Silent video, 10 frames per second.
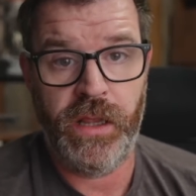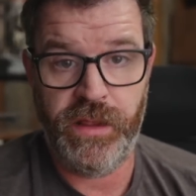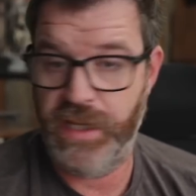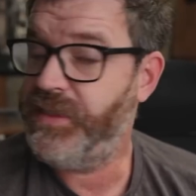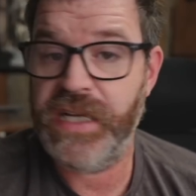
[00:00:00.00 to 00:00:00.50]

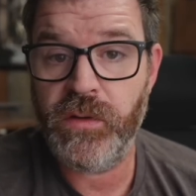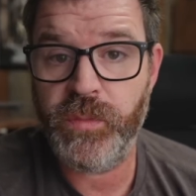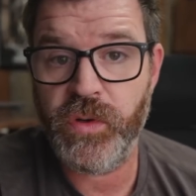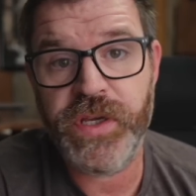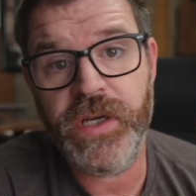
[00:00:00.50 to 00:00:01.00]
They sound
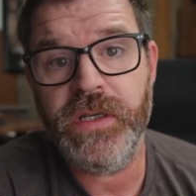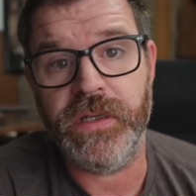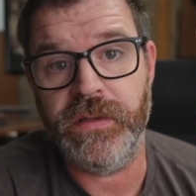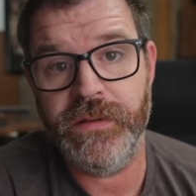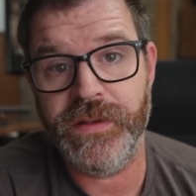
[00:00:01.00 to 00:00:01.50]
pretty
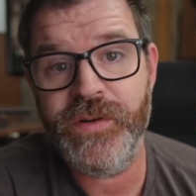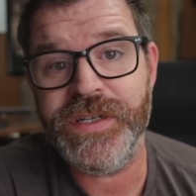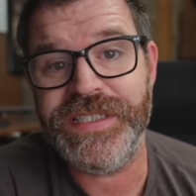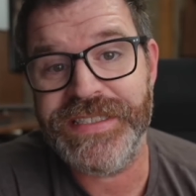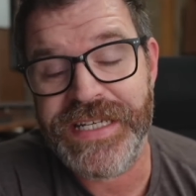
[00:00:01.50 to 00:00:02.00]
good. They're a
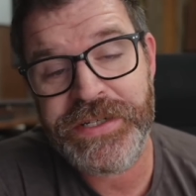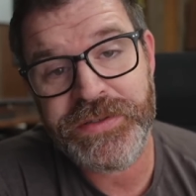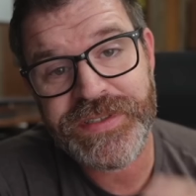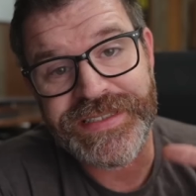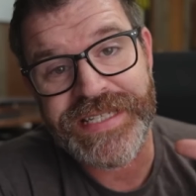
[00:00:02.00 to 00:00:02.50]

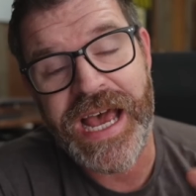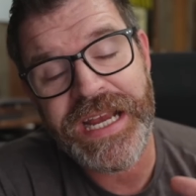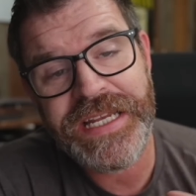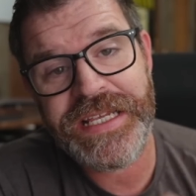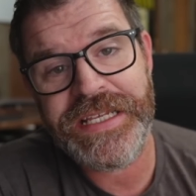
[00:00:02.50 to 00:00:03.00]
sealed,
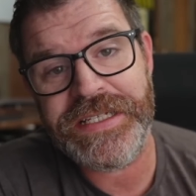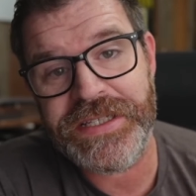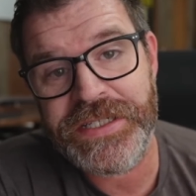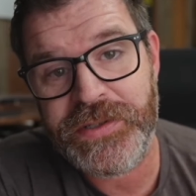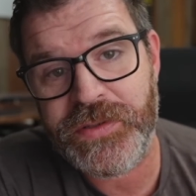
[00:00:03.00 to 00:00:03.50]
tiny
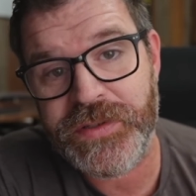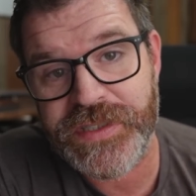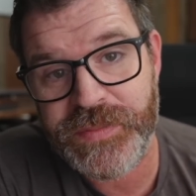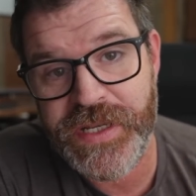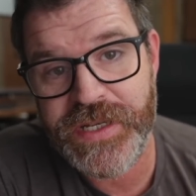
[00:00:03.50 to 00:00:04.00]
little
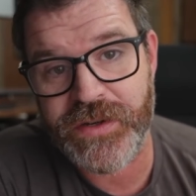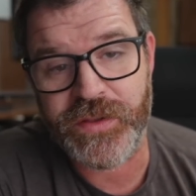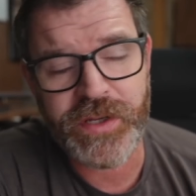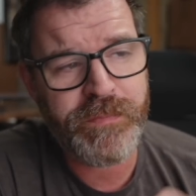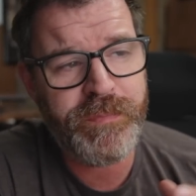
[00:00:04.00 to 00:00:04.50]
speaker.
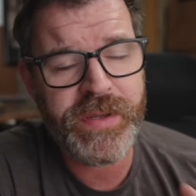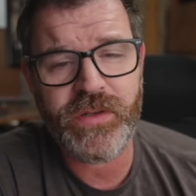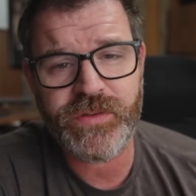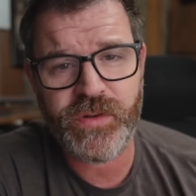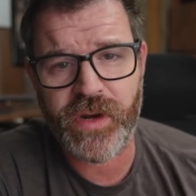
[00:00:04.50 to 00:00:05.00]
They're
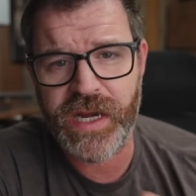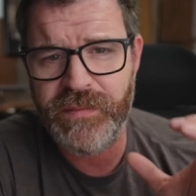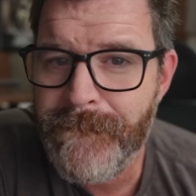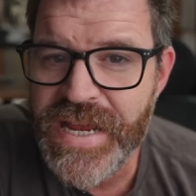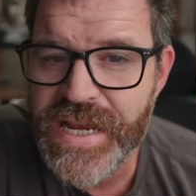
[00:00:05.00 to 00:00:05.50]
built
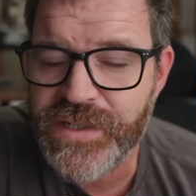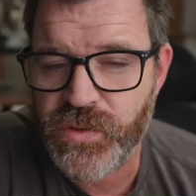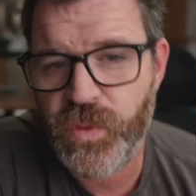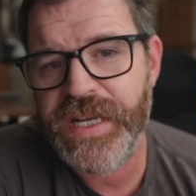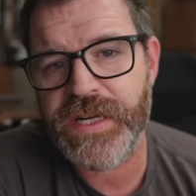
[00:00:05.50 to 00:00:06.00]
great, big
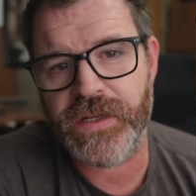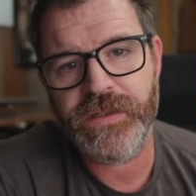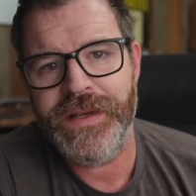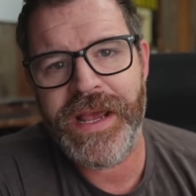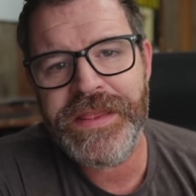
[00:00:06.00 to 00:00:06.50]
tweeter,
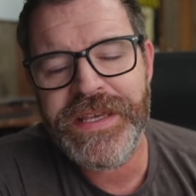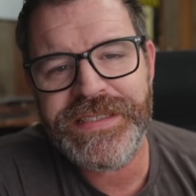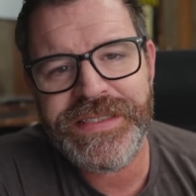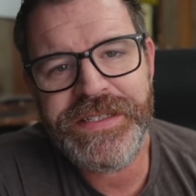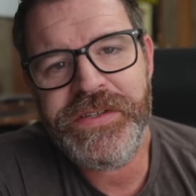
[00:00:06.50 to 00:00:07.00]
and they
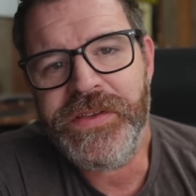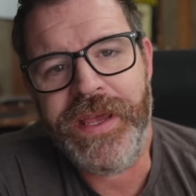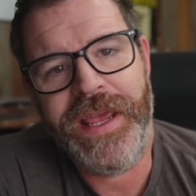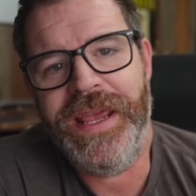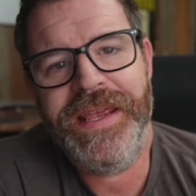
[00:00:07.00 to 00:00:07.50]
still
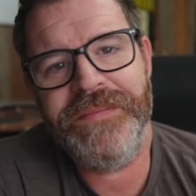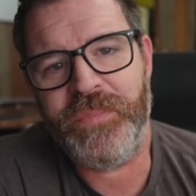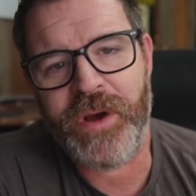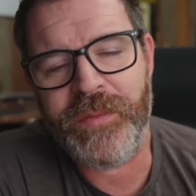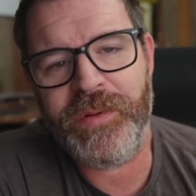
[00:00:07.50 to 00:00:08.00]
hit
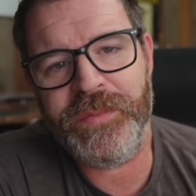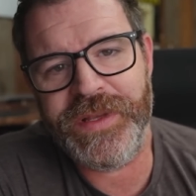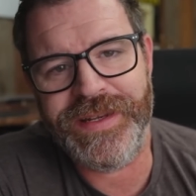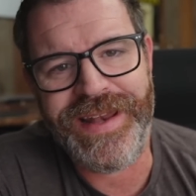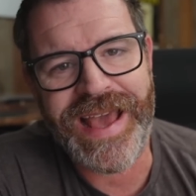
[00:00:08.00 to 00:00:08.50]

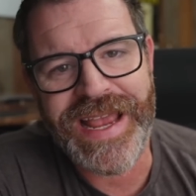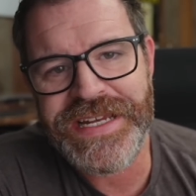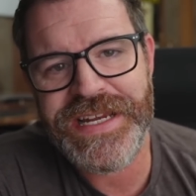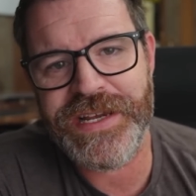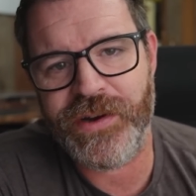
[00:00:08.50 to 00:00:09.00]
probably
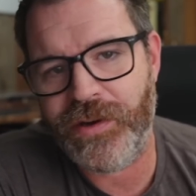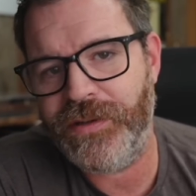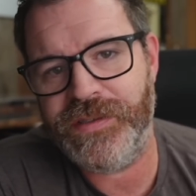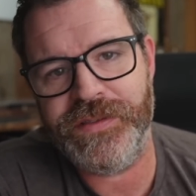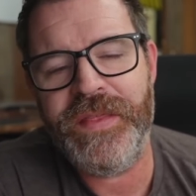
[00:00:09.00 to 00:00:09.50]
90
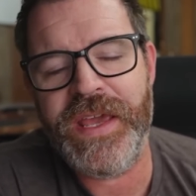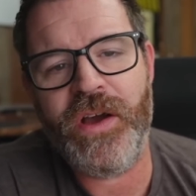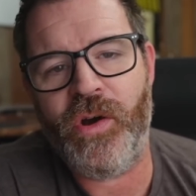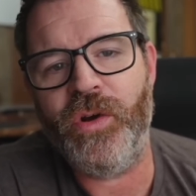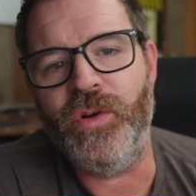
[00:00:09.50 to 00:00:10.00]
hertz. They
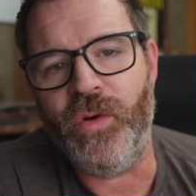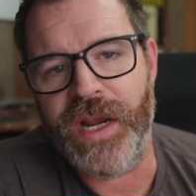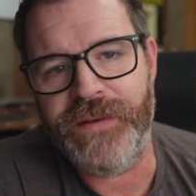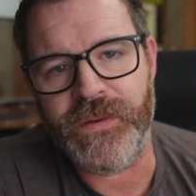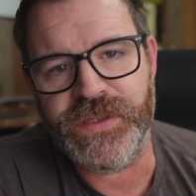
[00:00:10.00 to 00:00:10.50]
are
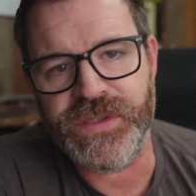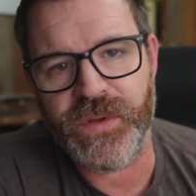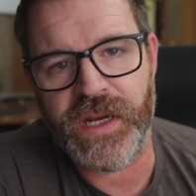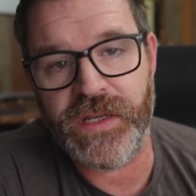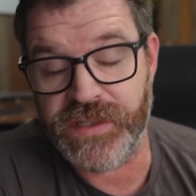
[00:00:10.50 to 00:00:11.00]
great for
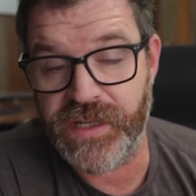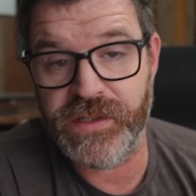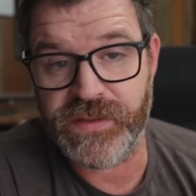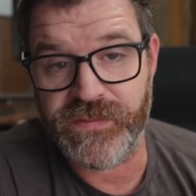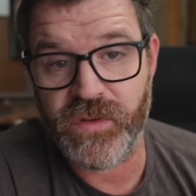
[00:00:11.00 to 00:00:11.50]
surrounds. I
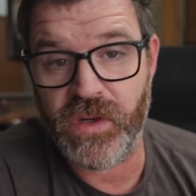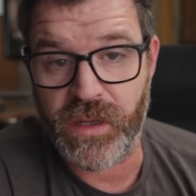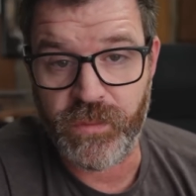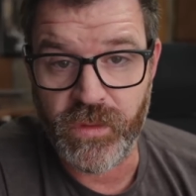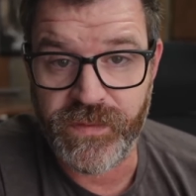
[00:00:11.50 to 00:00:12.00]
use them for
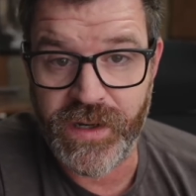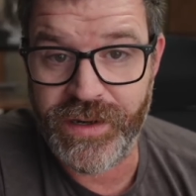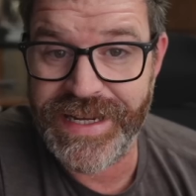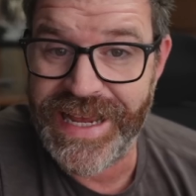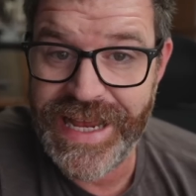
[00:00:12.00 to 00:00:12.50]
upward
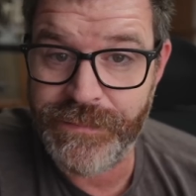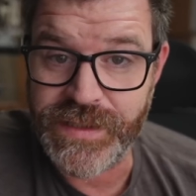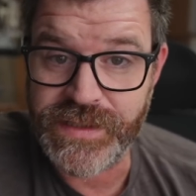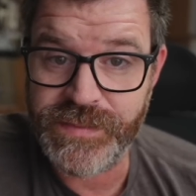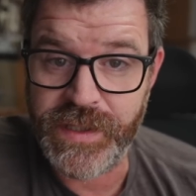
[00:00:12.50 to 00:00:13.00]
firing Atmos
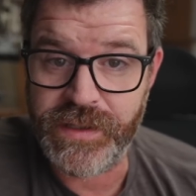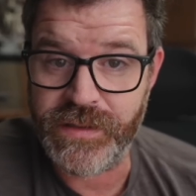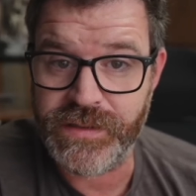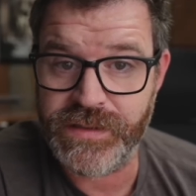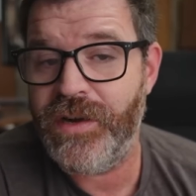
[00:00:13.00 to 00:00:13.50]

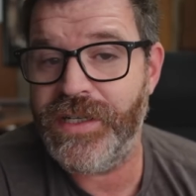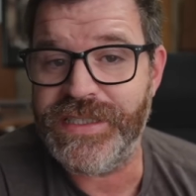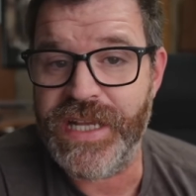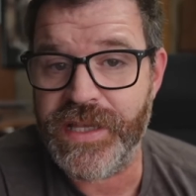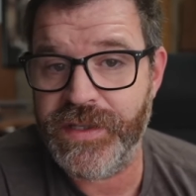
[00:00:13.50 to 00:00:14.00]
speakers. There is
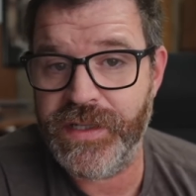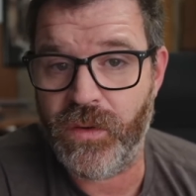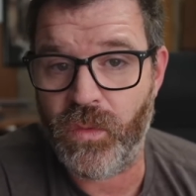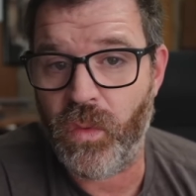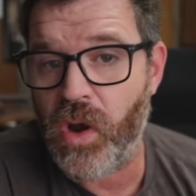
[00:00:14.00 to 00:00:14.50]
nothing
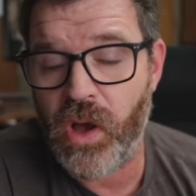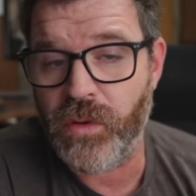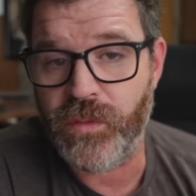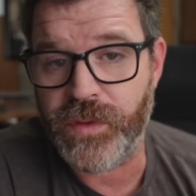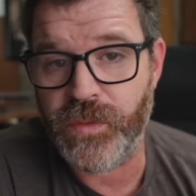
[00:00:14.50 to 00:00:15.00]

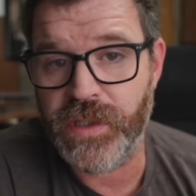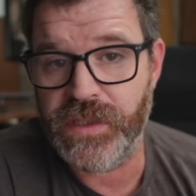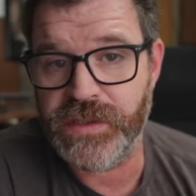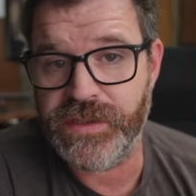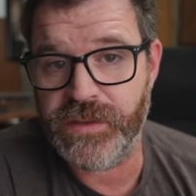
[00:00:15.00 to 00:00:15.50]
wrong with
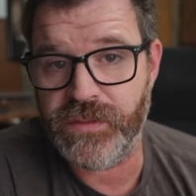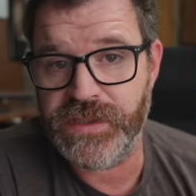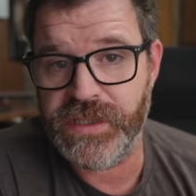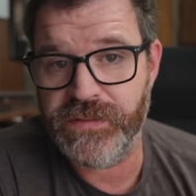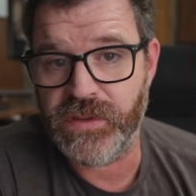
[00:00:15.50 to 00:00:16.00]
realistic
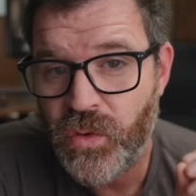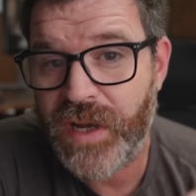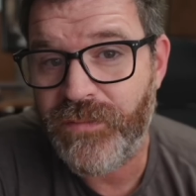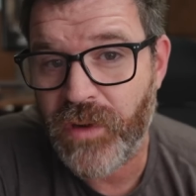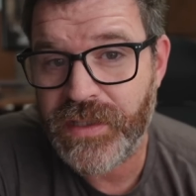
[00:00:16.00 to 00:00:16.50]
receivers.
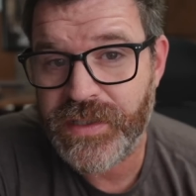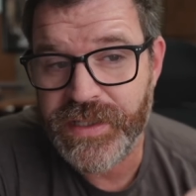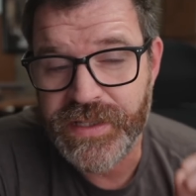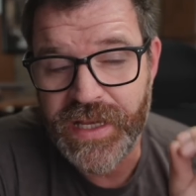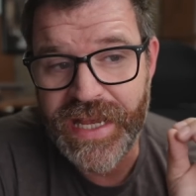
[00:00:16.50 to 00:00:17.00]
Quite frankly,
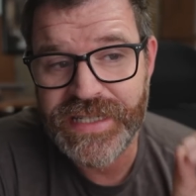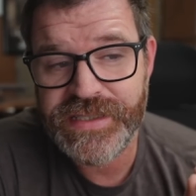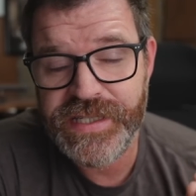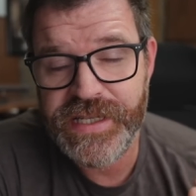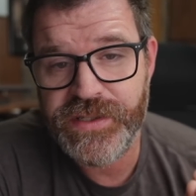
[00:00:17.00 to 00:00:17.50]
the
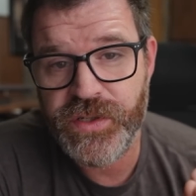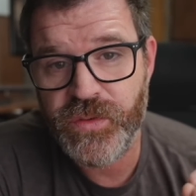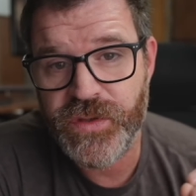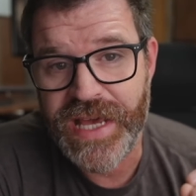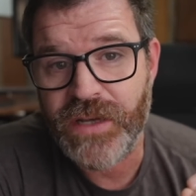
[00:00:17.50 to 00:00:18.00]

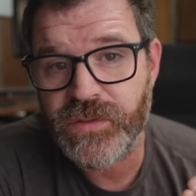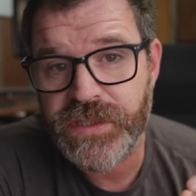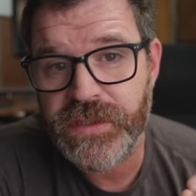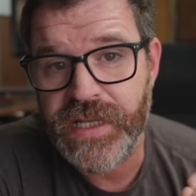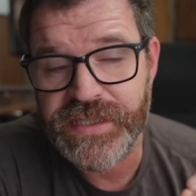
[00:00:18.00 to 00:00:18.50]

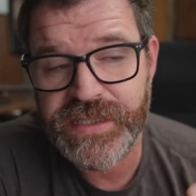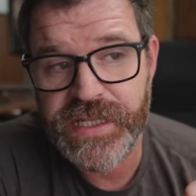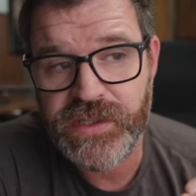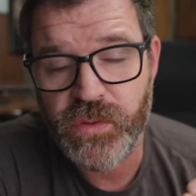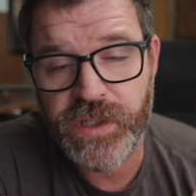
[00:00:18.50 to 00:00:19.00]
ST2000,
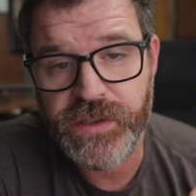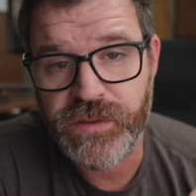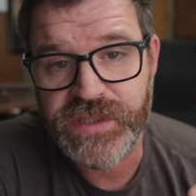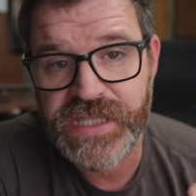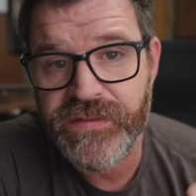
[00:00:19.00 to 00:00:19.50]

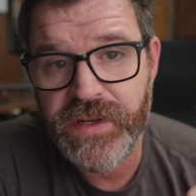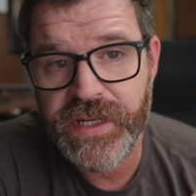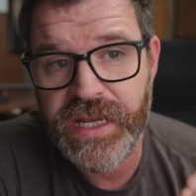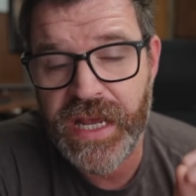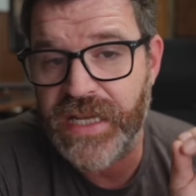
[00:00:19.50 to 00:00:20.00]

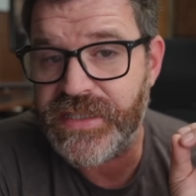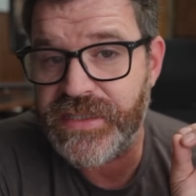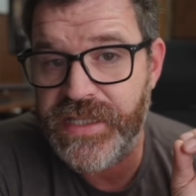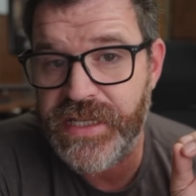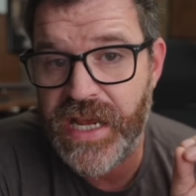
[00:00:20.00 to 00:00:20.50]
ST2270,
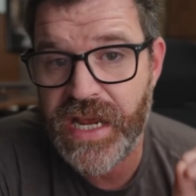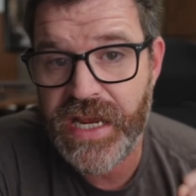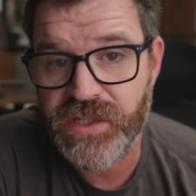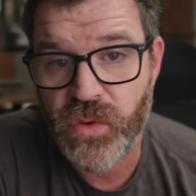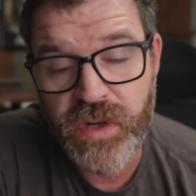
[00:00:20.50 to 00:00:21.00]

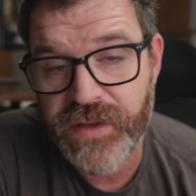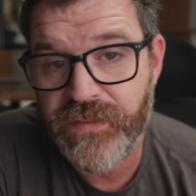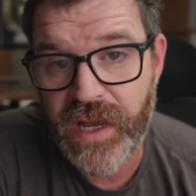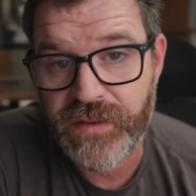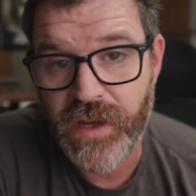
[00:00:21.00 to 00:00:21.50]

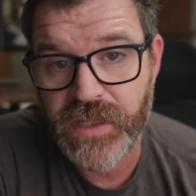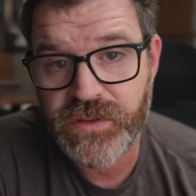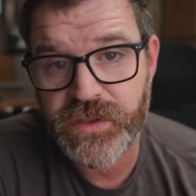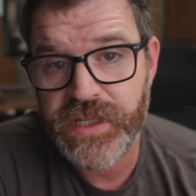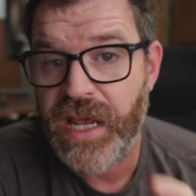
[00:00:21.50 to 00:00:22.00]

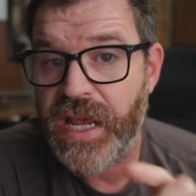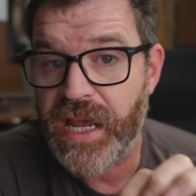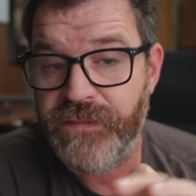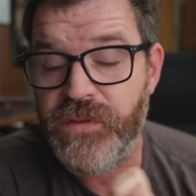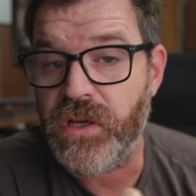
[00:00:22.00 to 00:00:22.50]
STA2500,
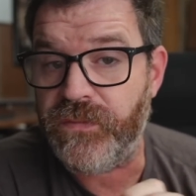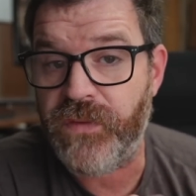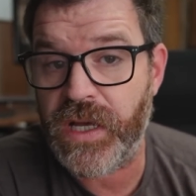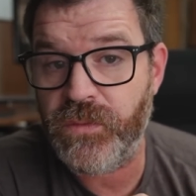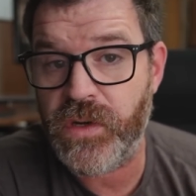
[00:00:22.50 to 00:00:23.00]
if you can
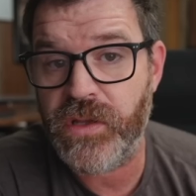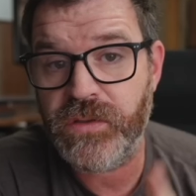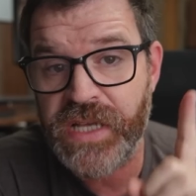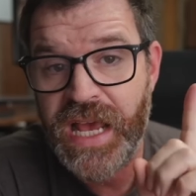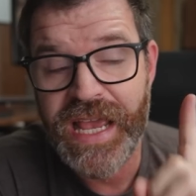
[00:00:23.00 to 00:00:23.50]
find one of
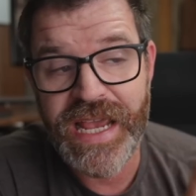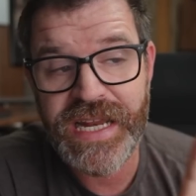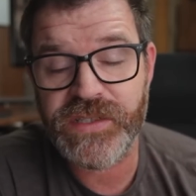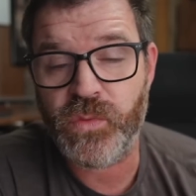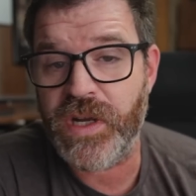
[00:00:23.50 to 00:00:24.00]
those, it
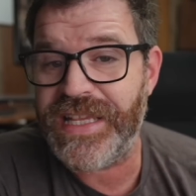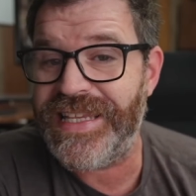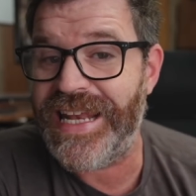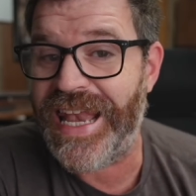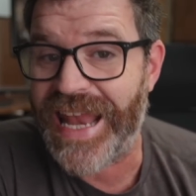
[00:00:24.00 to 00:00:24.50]
is one of
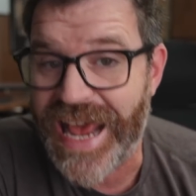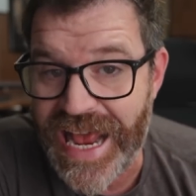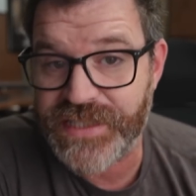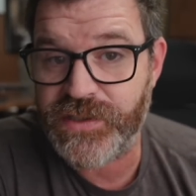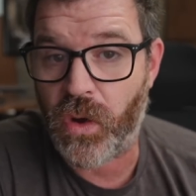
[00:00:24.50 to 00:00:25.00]
the
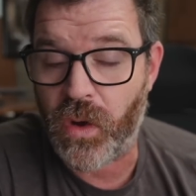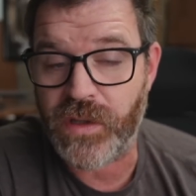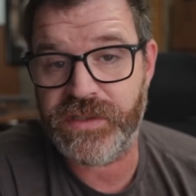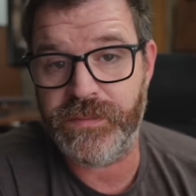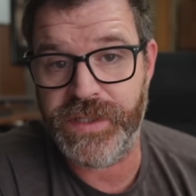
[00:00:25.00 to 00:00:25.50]
last
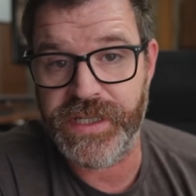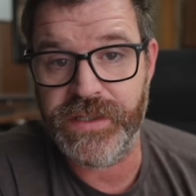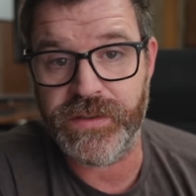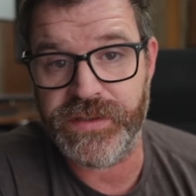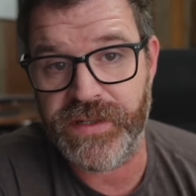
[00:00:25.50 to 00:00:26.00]
awesome
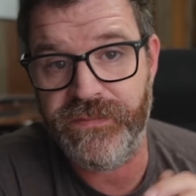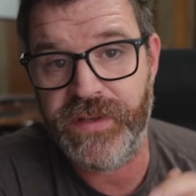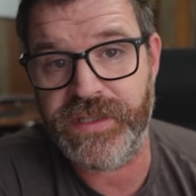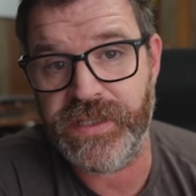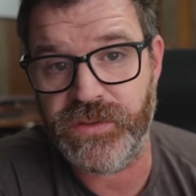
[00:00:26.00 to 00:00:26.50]
deals in
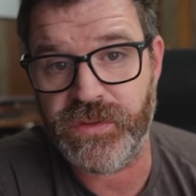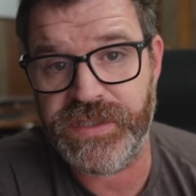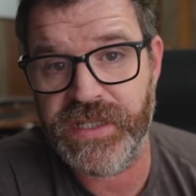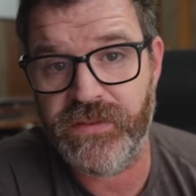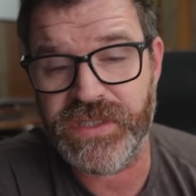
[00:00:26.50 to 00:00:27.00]
vintage
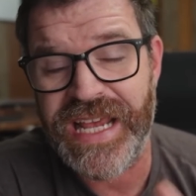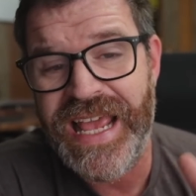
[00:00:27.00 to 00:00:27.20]
receivers.